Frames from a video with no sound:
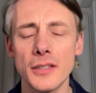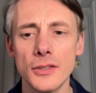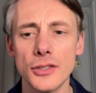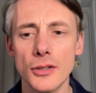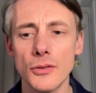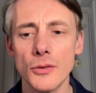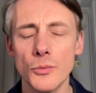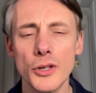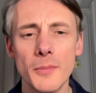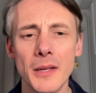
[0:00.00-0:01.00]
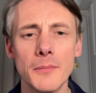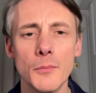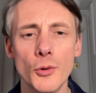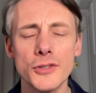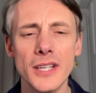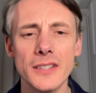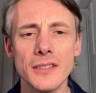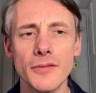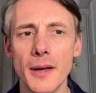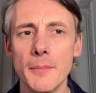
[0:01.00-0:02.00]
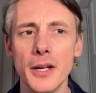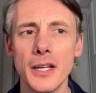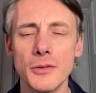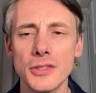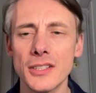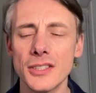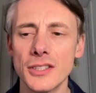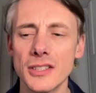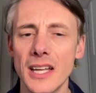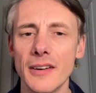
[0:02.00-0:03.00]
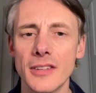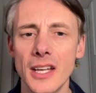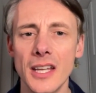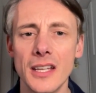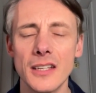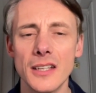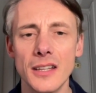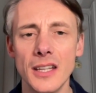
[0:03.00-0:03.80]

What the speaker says: So wouldn't it make more sense if that money was actually just left in